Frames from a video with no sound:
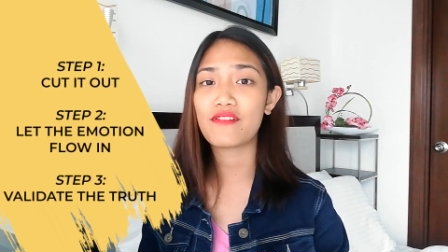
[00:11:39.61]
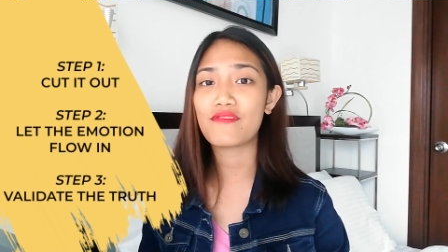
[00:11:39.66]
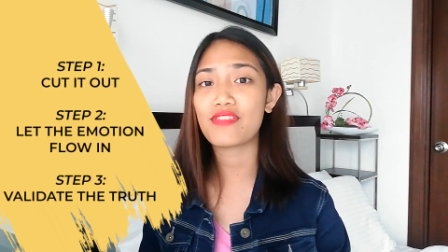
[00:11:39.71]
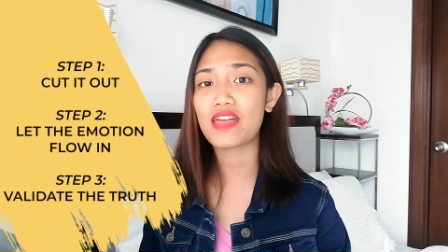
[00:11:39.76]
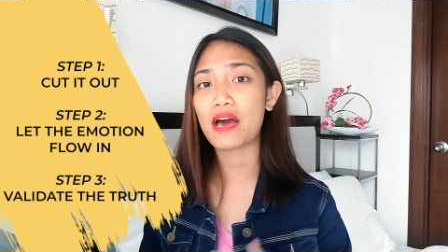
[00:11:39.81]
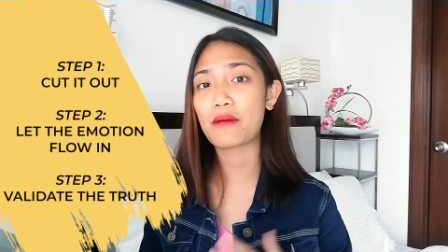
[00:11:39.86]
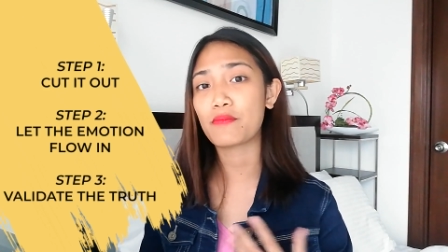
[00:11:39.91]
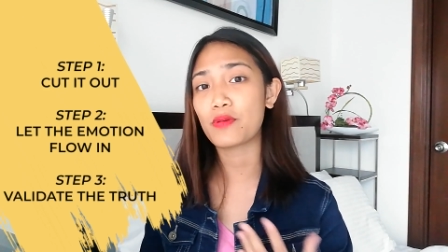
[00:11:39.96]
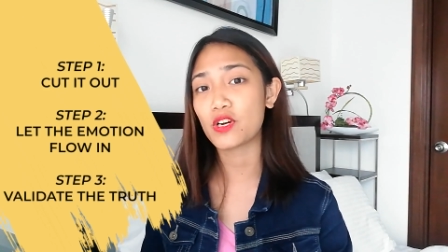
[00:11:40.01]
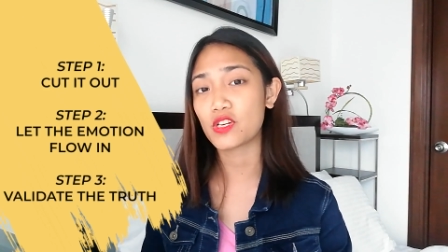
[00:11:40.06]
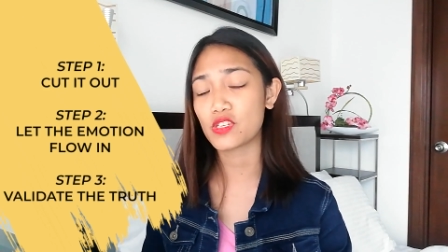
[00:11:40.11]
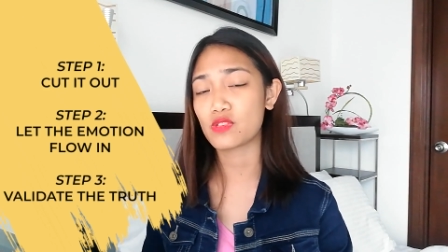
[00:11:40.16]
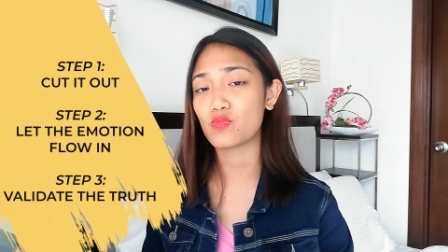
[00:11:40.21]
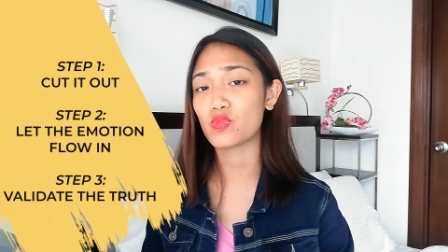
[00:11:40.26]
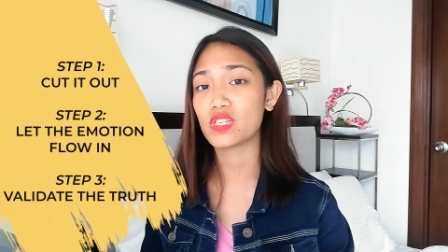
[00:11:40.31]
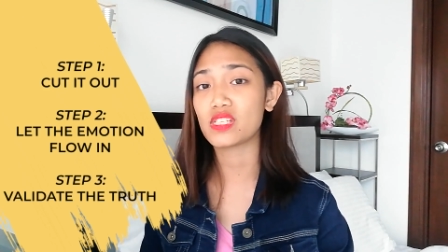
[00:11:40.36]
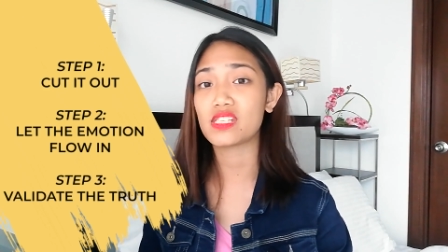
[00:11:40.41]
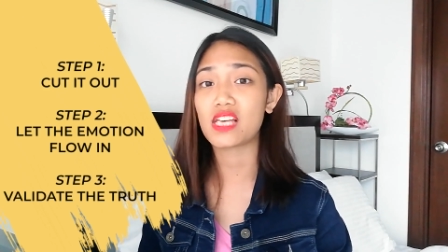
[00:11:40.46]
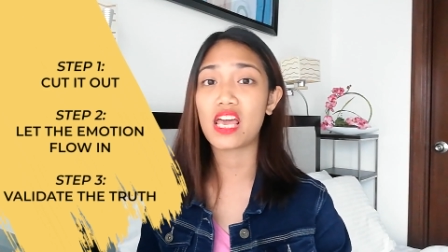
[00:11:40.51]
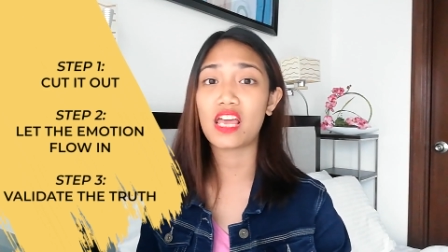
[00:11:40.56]
if that
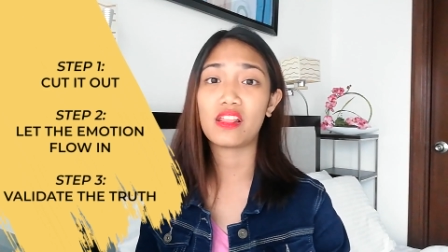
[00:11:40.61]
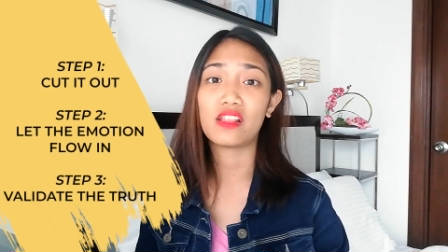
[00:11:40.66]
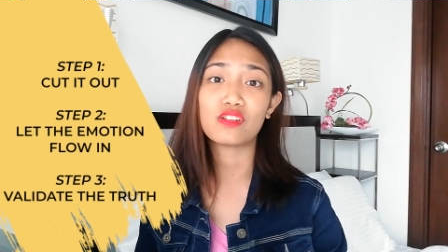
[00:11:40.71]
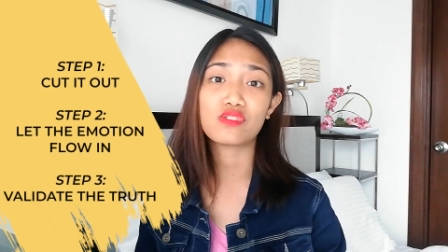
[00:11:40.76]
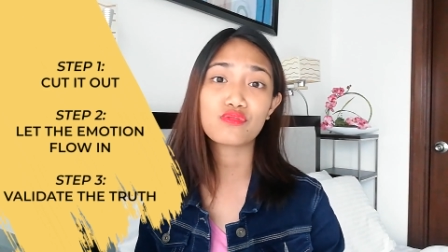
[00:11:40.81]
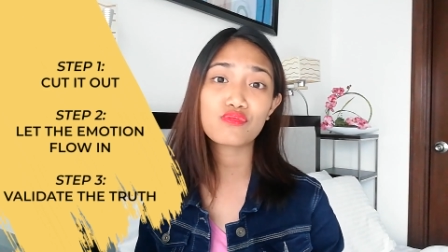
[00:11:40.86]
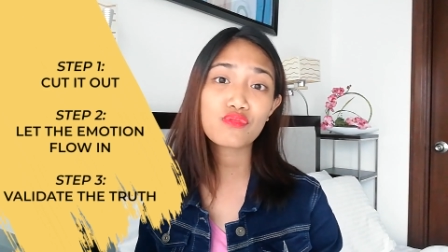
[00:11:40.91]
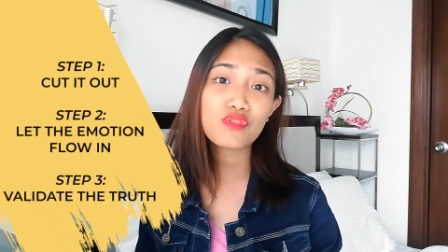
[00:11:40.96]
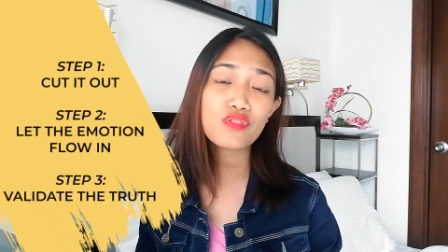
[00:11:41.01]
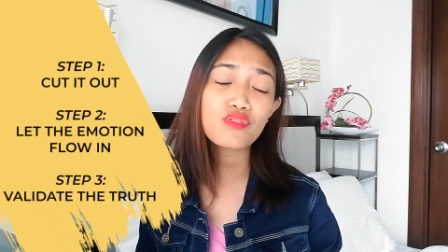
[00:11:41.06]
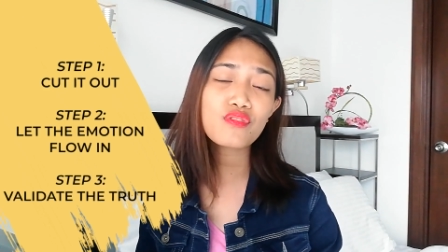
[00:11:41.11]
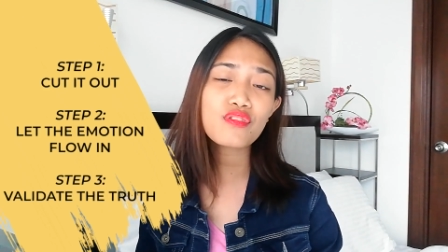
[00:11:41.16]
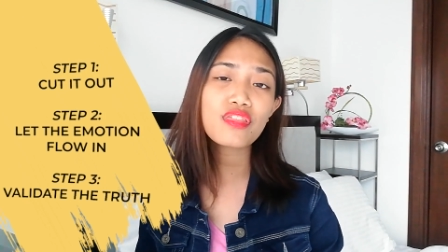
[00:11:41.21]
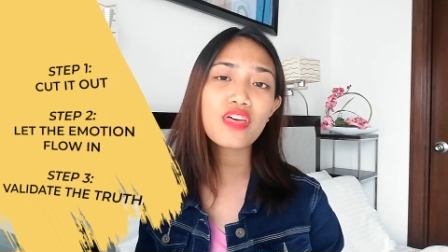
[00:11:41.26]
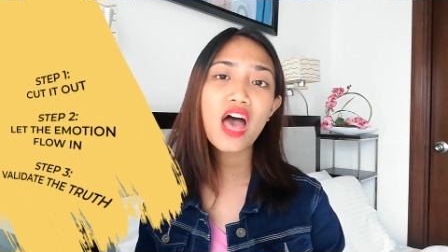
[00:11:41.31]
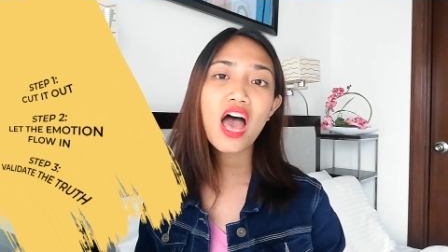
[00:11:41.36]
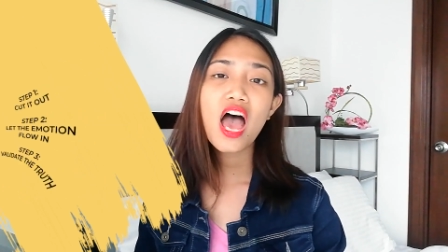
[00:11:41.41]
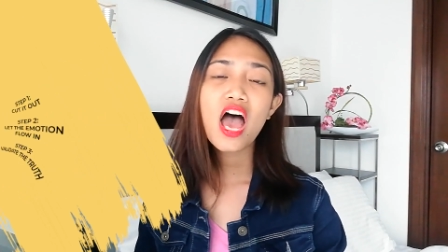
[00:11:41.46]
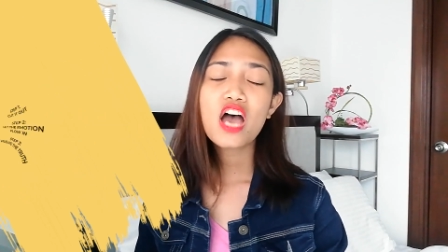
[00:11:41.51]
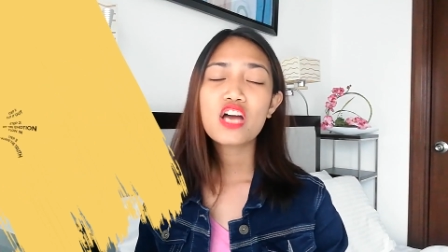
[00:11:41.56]
person was saying the
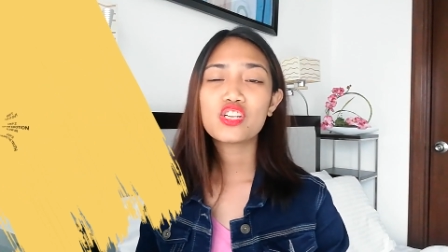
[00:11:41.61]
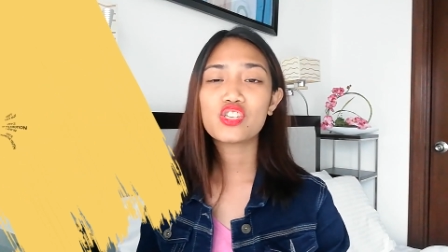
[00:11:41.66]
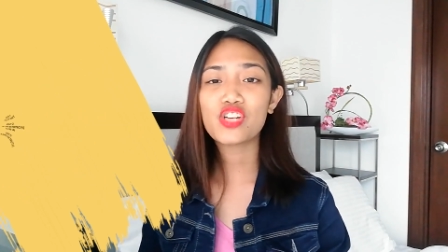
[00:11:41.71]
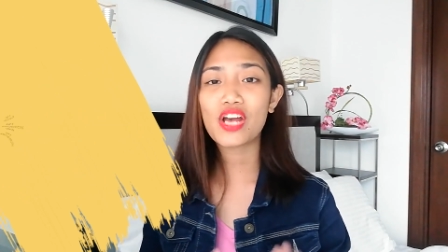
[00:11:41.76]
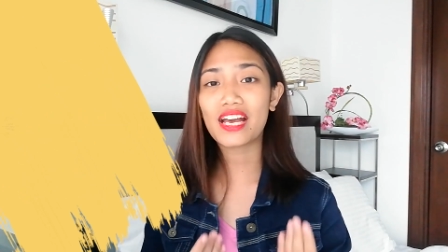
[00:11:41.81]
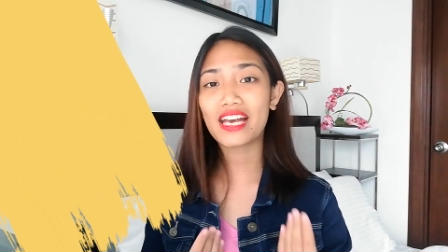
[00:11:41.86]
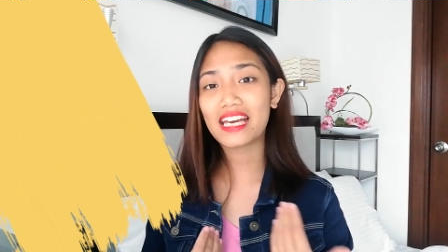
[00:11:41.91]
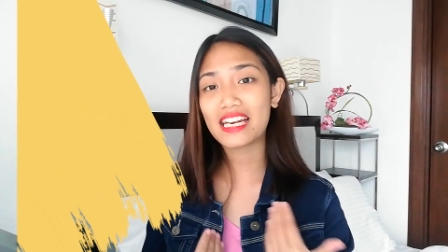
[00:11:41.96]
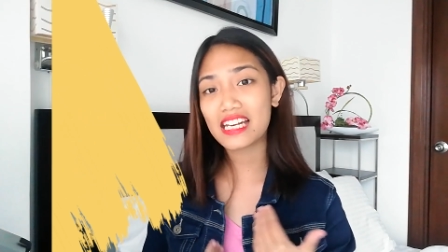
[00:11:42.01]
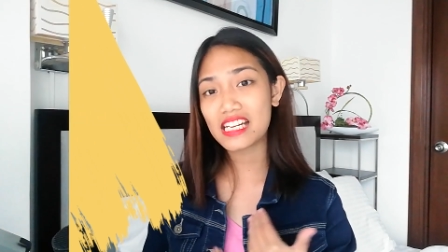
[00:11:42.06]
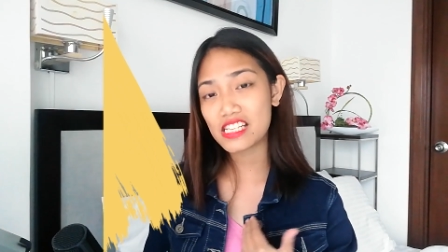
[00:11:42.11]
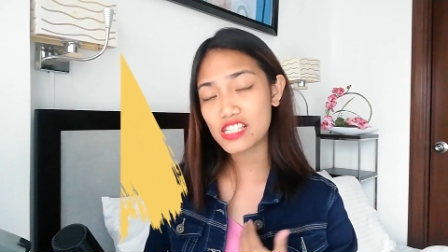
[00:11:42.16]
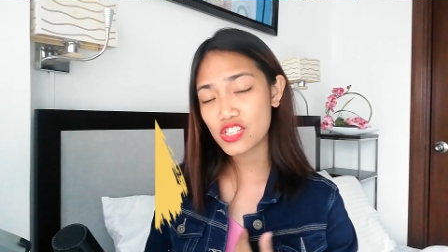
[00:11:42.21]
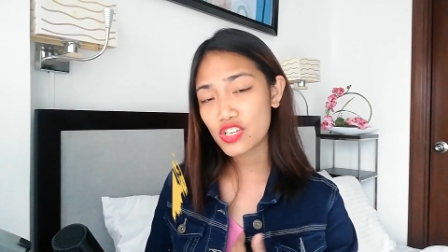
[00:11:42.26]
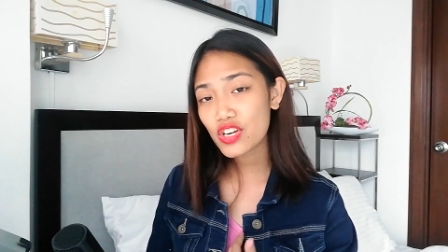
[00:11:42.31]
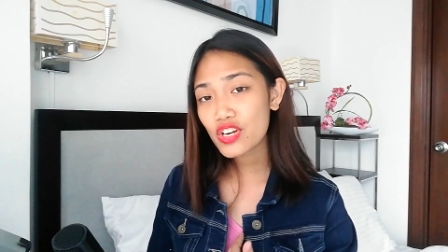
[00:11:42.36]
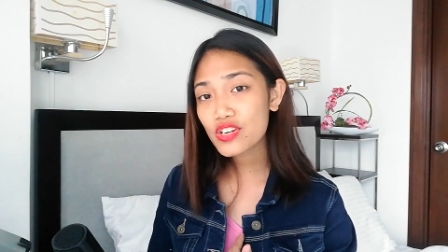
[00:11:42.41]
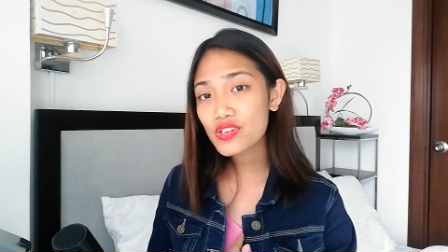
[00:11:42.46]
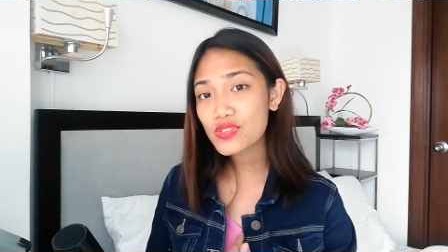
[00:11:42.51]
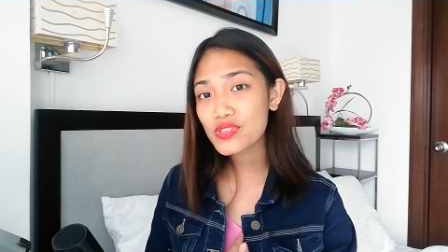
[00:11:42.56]
truth, checking
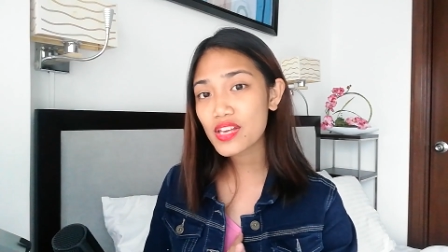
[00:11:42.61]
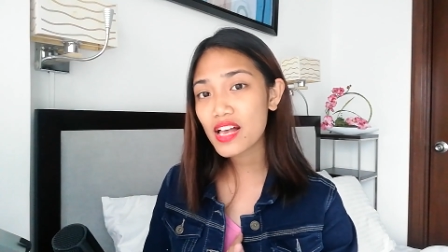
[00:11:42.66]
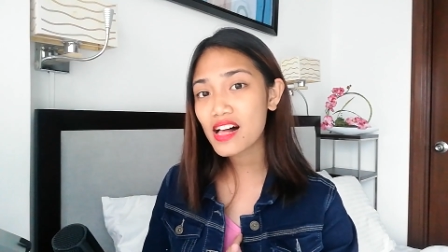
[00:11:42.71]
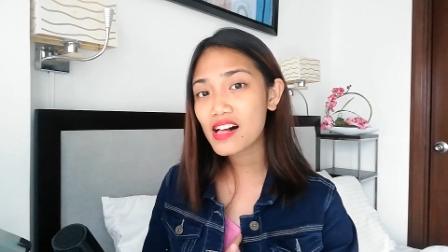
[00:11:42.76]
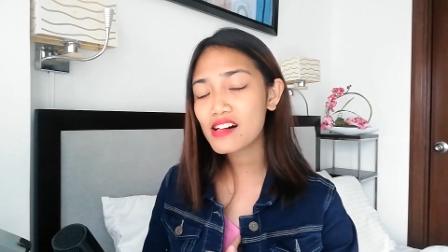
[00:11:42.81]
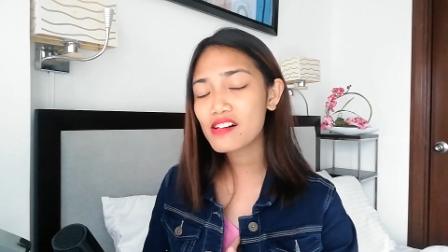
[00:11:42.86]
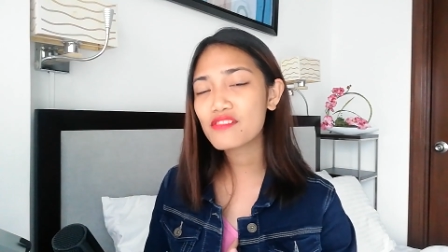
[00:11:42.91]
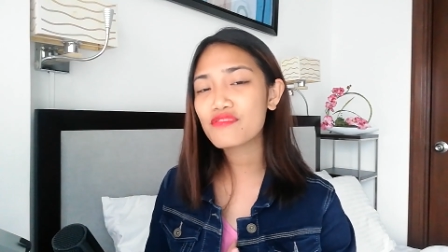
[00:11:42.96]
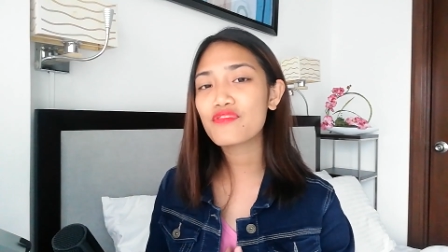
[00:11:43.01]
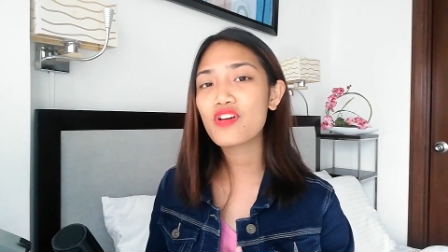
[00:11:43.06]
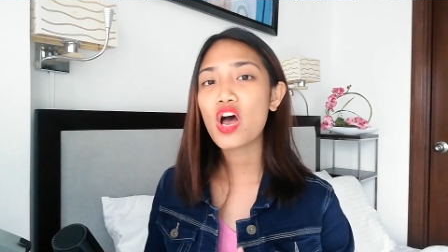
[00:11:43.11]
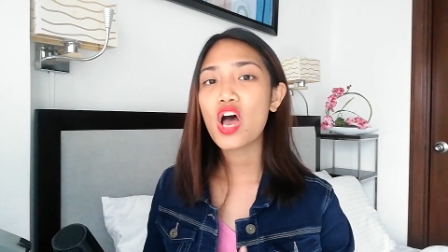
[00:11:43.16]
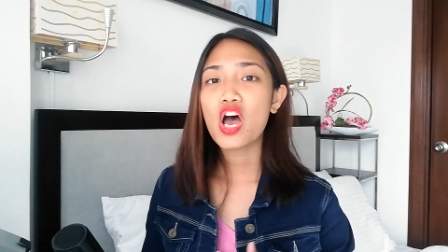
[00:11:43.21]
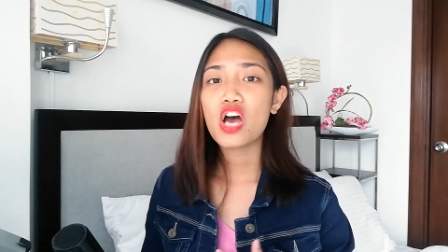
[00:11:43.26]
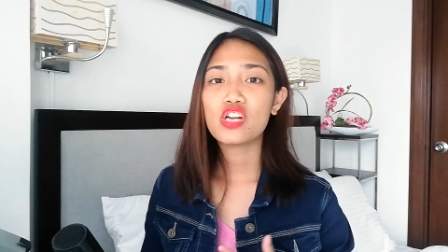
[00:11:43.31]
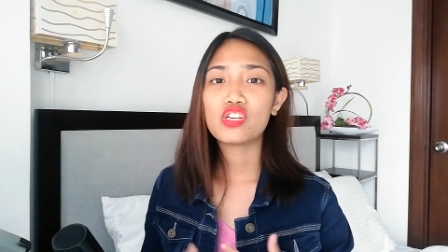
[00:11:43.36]
into yourself,